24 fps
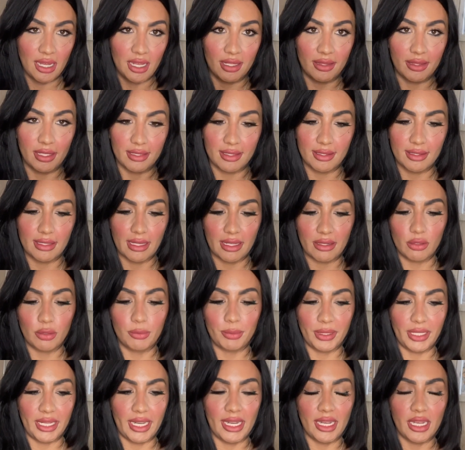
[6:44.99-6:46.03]
the subtle
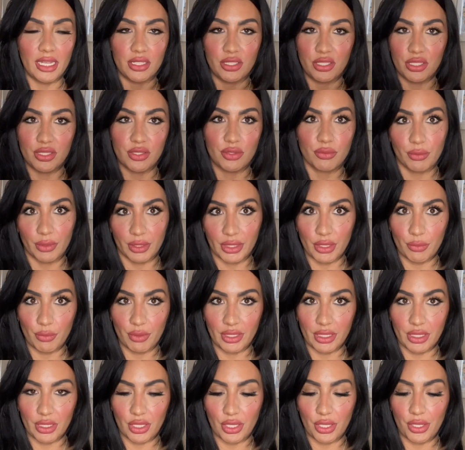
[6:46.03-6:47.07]
bling, is just really,
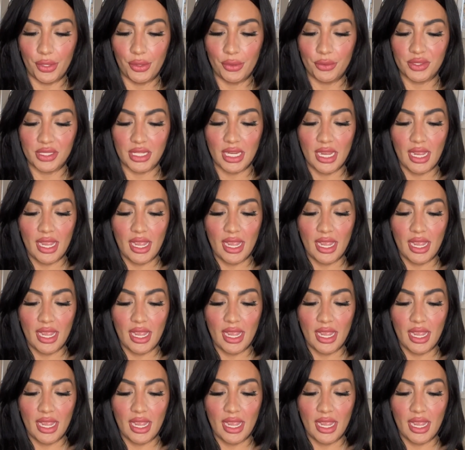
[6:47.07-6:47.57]
really cute.